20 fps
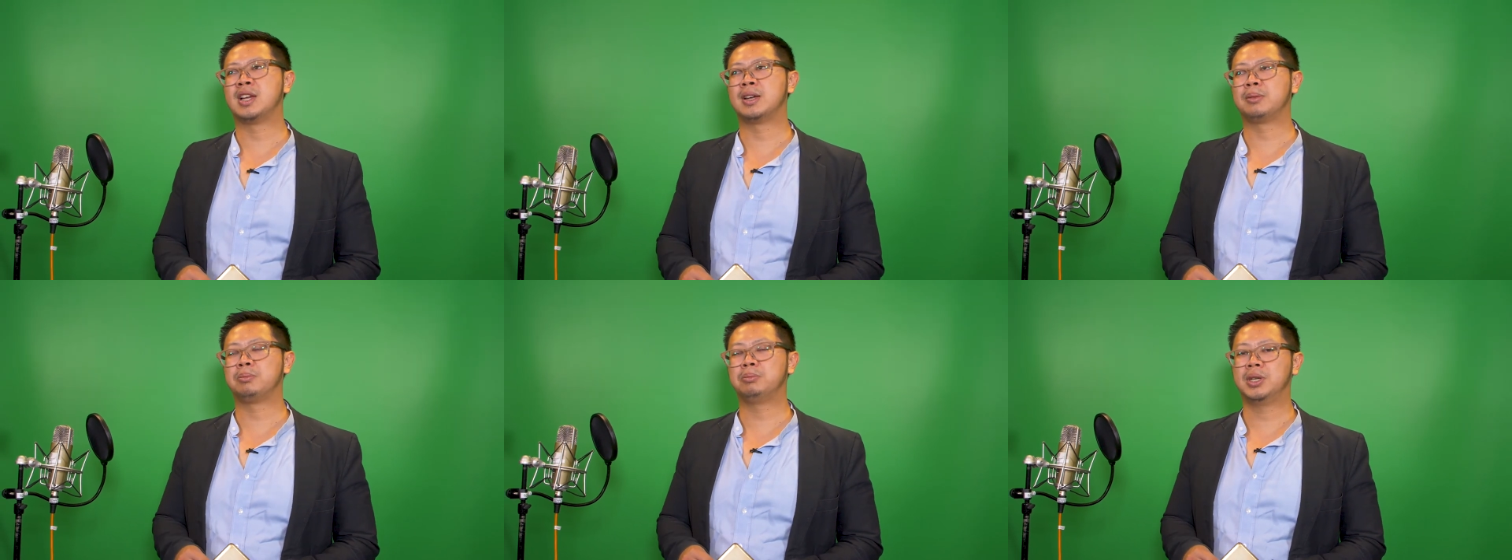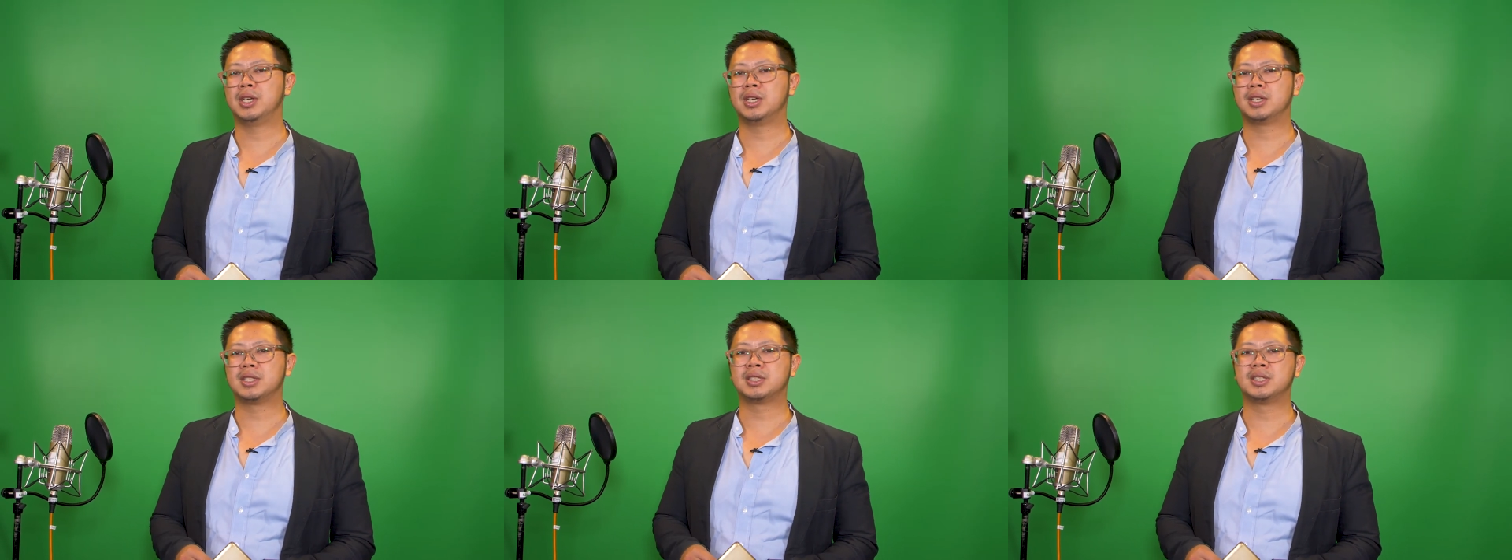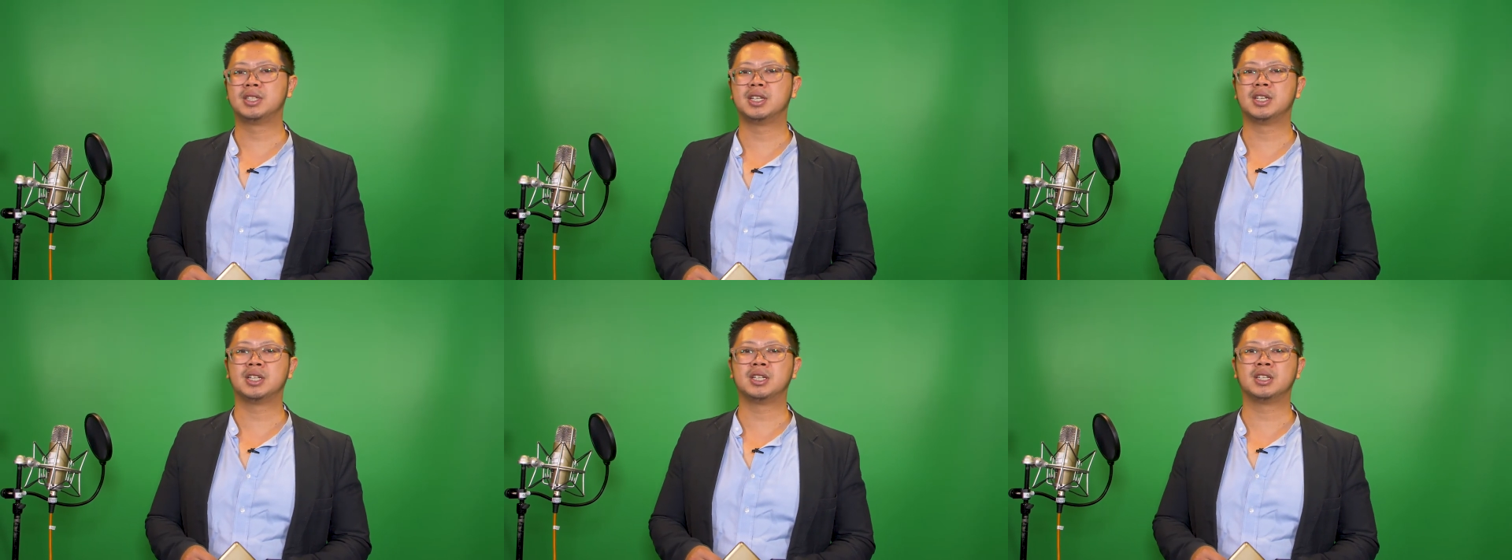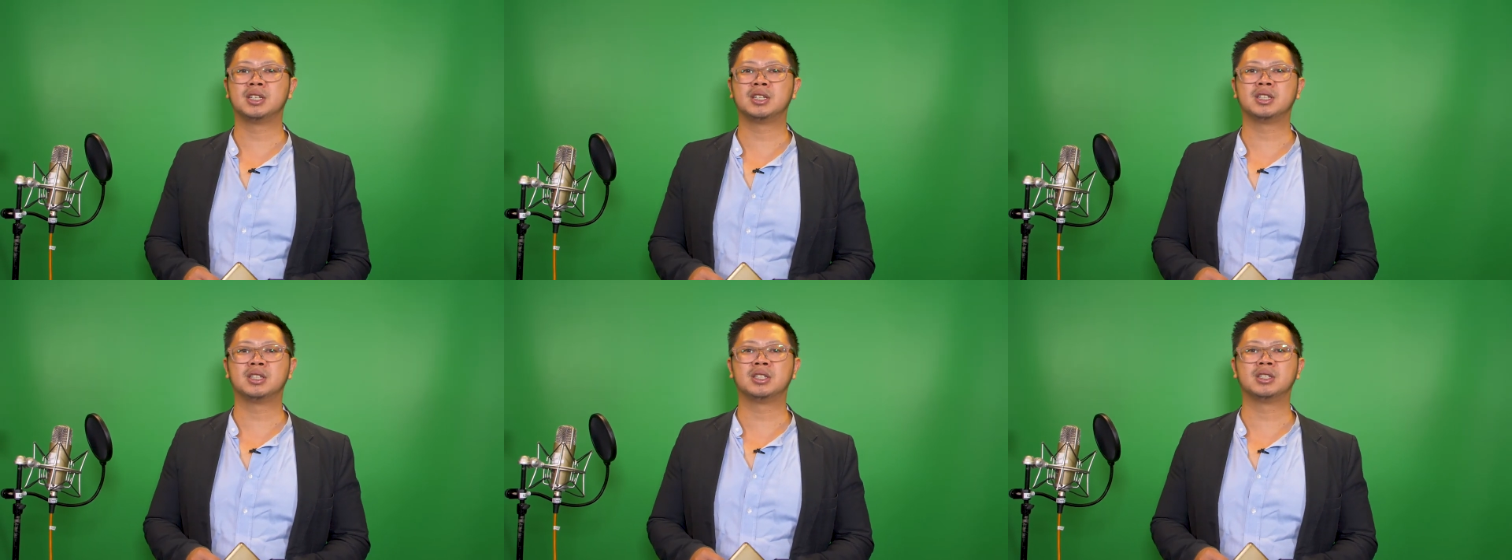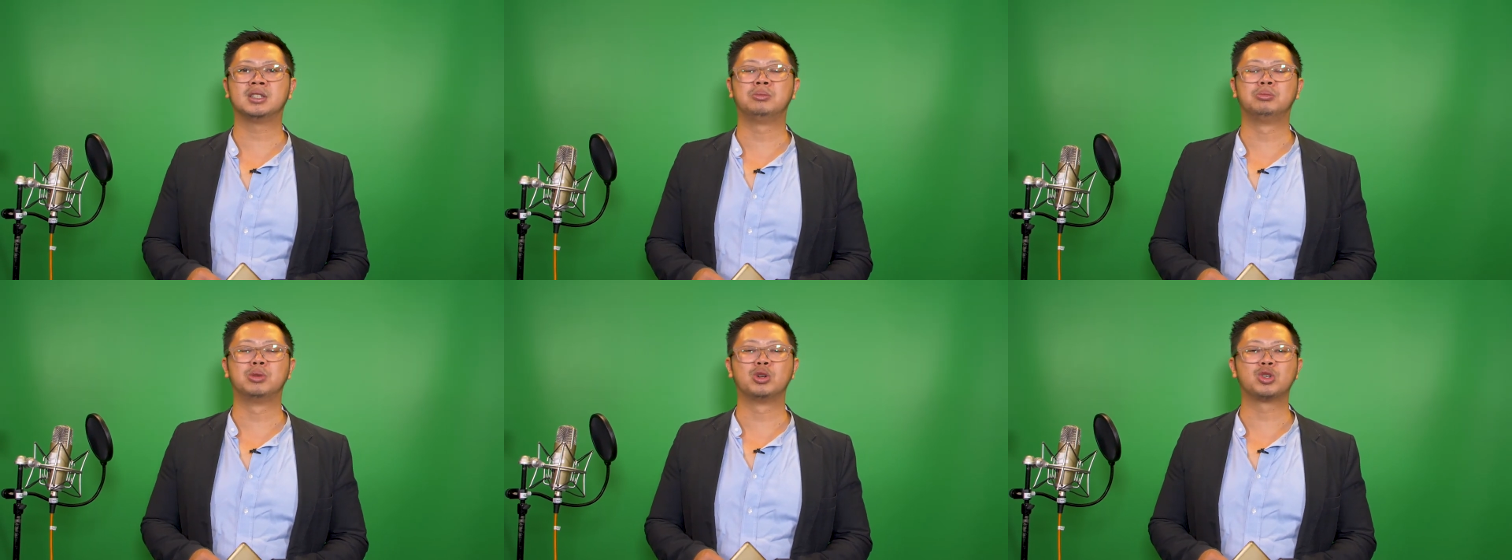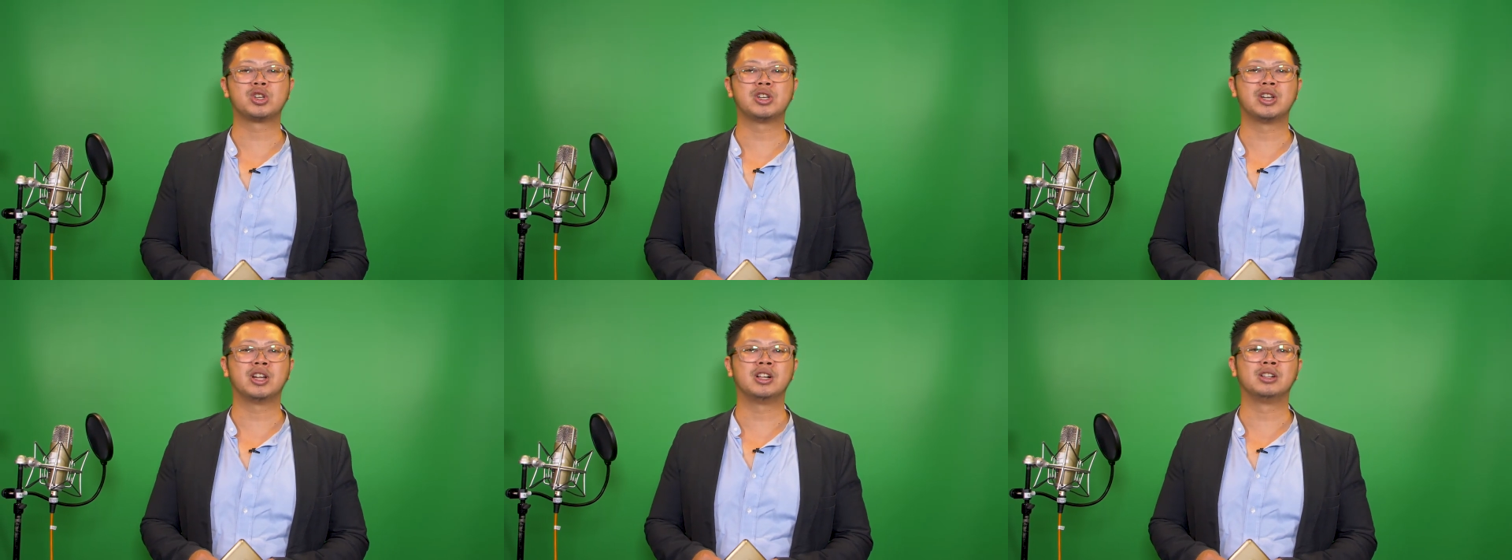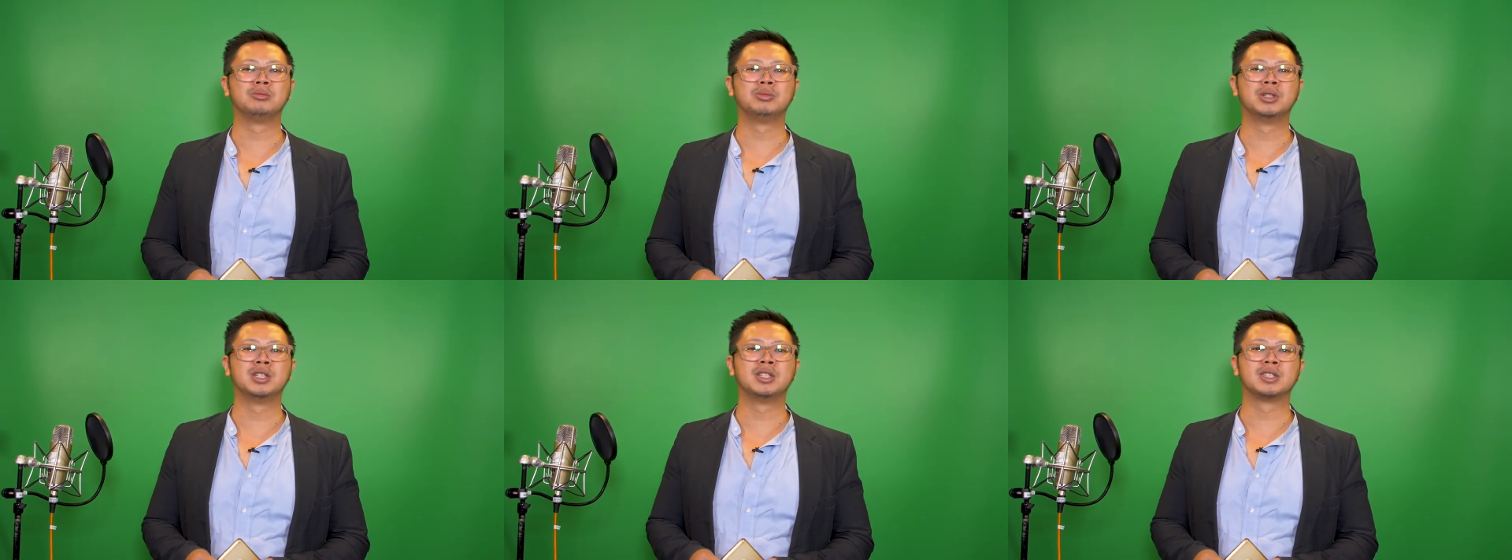like Pixda, Motion
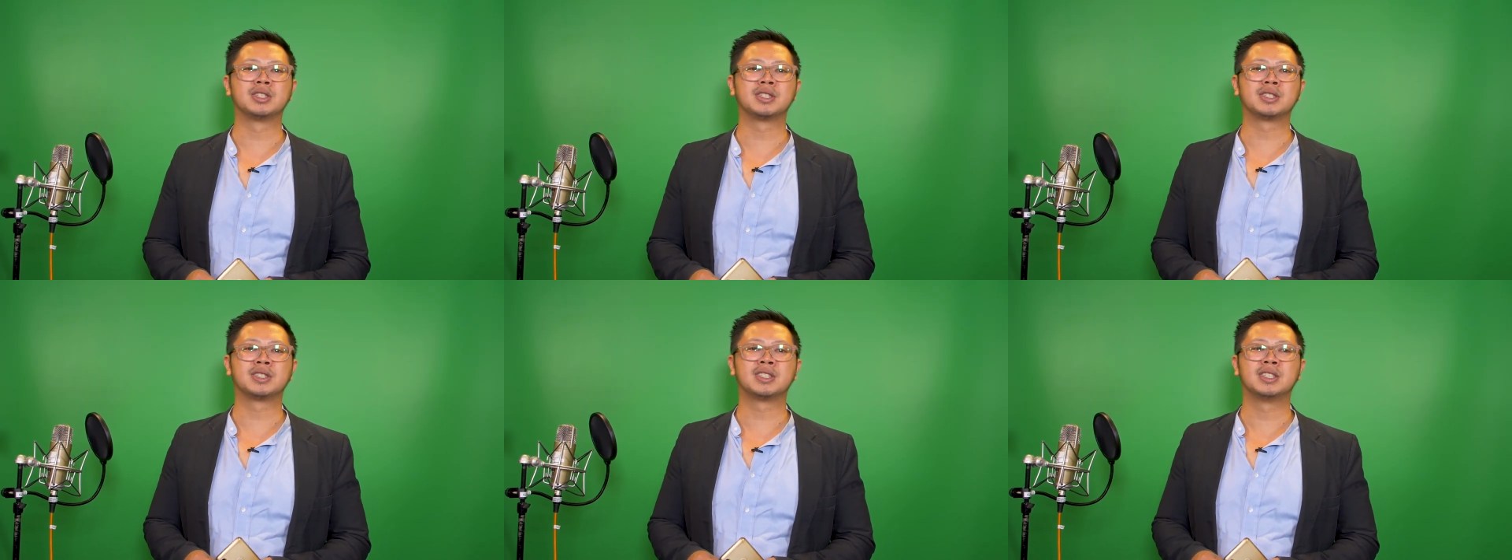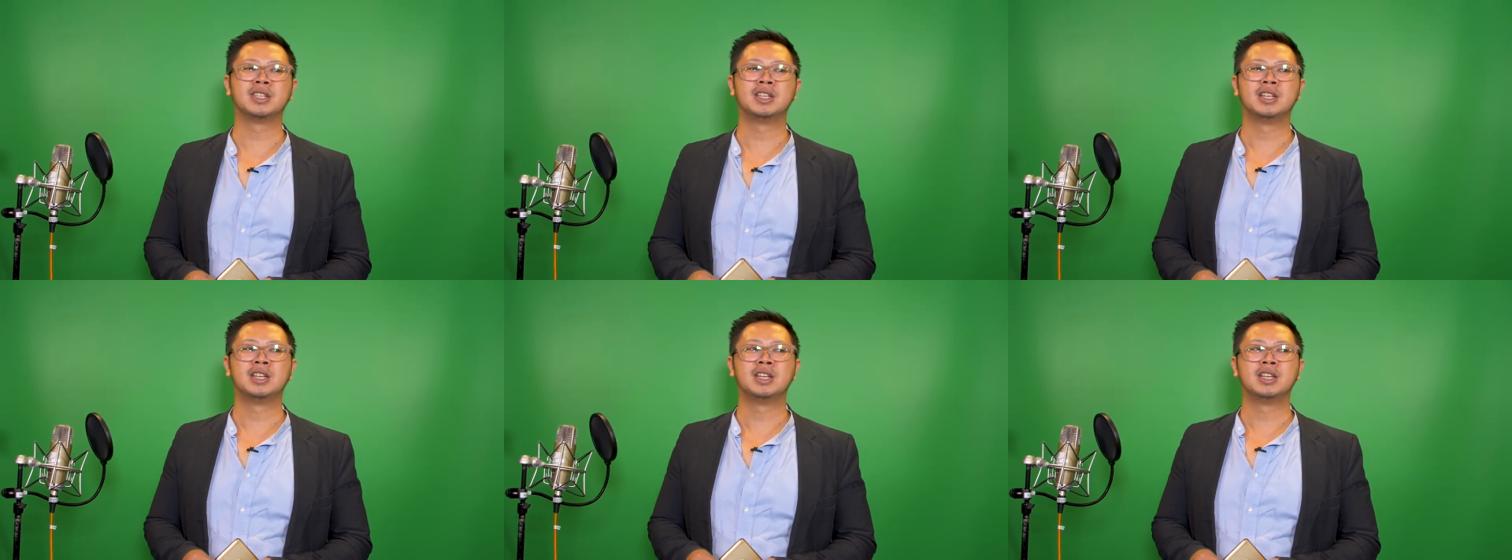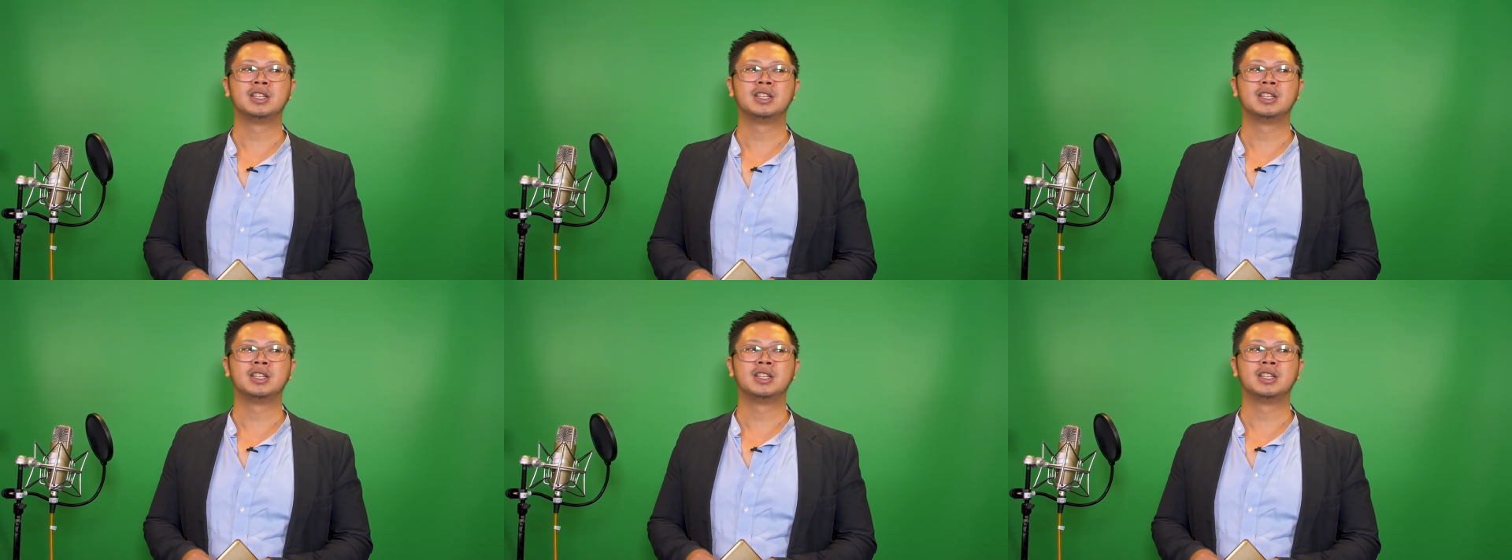Elements.